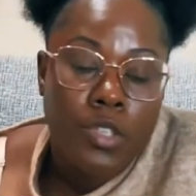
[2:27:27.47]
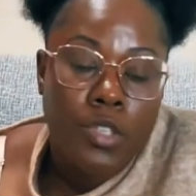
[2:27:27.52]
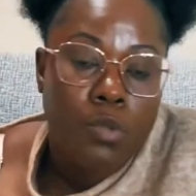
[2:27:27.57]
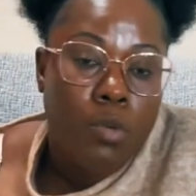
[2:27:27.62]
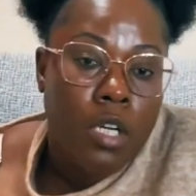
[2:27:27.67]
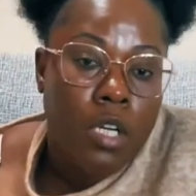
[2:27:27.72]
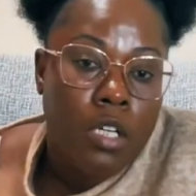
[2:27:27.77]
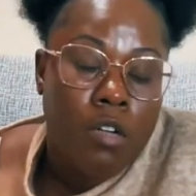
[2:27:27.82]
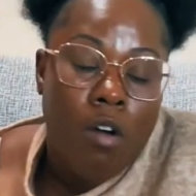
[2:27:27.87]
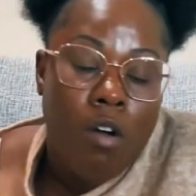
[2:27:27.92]
you
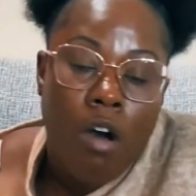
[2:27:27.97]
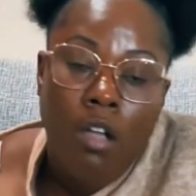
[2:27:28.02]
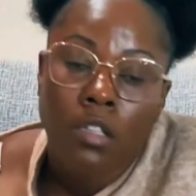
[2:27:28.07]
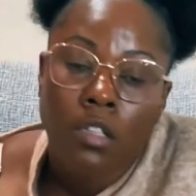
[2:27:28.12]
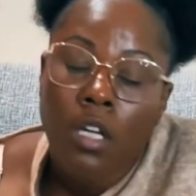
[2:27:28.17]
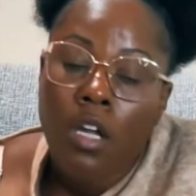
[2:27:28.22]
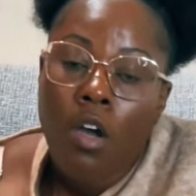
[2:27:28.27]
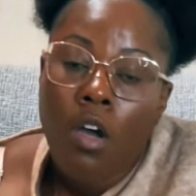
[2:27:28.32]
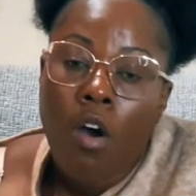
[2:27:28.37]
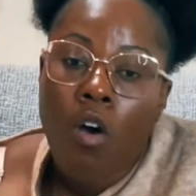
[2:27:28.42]
want to call,
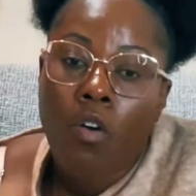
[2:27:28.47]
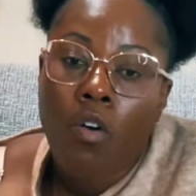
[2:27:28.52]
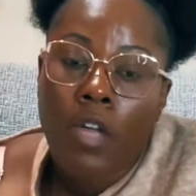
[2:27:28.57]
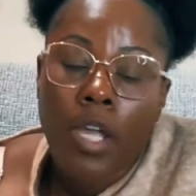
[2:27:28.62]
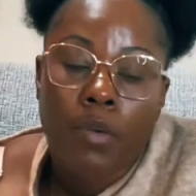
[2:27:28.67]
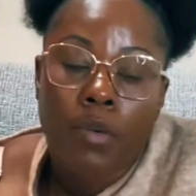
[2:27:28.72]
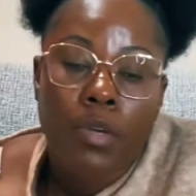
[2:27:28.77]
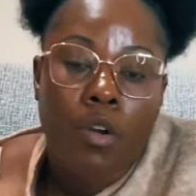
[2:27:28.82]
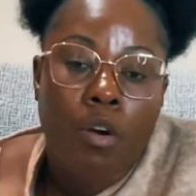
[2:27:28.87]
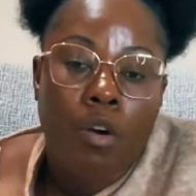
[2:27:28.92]

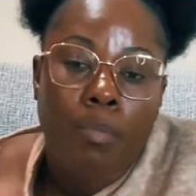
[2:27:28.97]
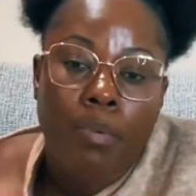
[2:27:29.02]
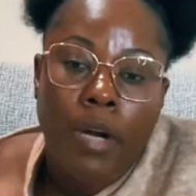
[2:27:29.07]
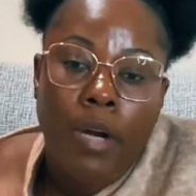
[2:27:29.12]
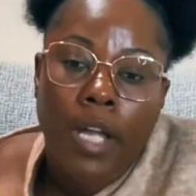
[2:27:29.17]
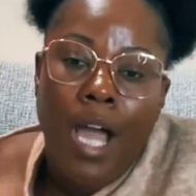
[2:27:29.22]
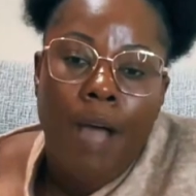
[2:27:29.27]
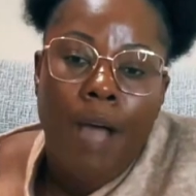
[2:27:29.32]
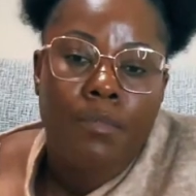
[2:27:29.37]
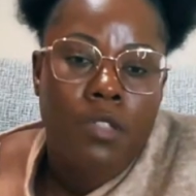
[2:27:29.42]
okay, we're going to
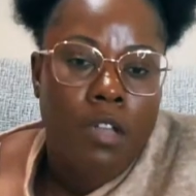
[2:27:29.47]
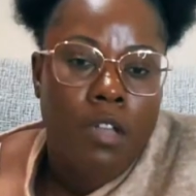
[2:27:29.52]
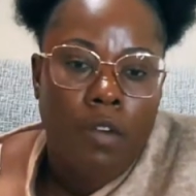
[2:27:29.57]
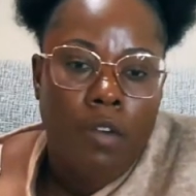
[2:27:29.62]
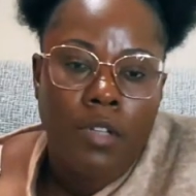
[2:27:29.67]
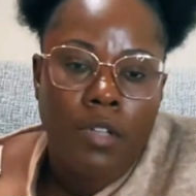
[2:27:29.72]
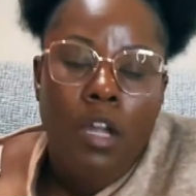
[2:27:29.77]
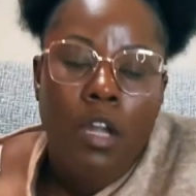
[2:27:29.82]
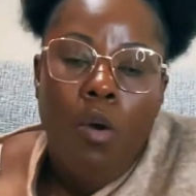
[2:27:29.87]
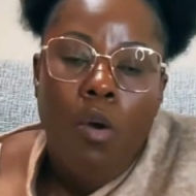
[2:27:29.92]
pray. I'm
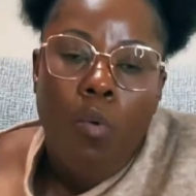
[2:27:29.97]
sorry.